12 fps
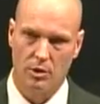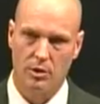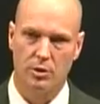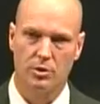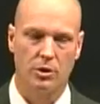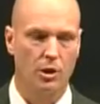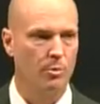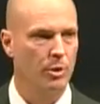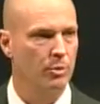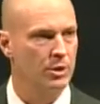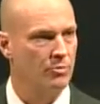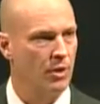Sure, I'm going to
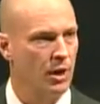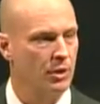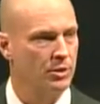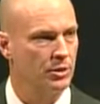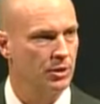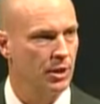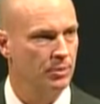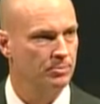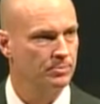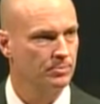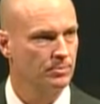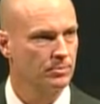miss Val until then.
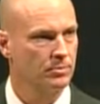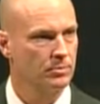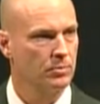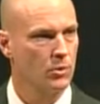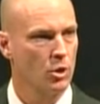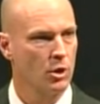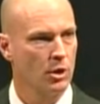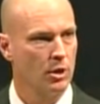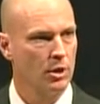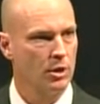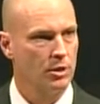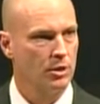
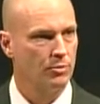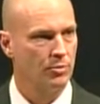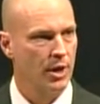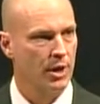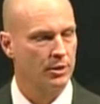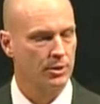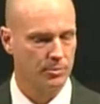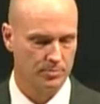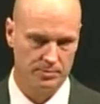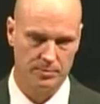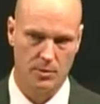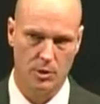In fact,
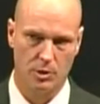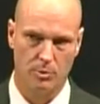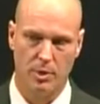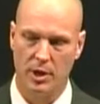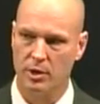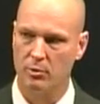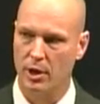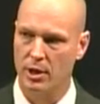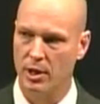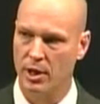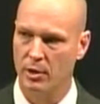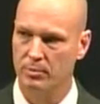the pain right
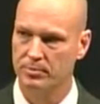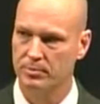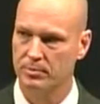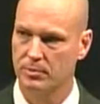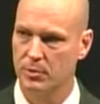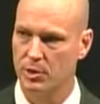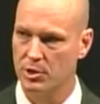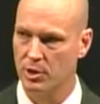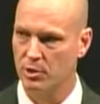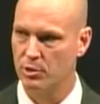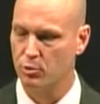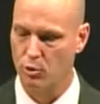now is
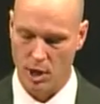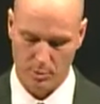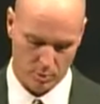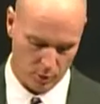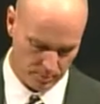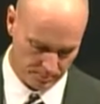indescribable.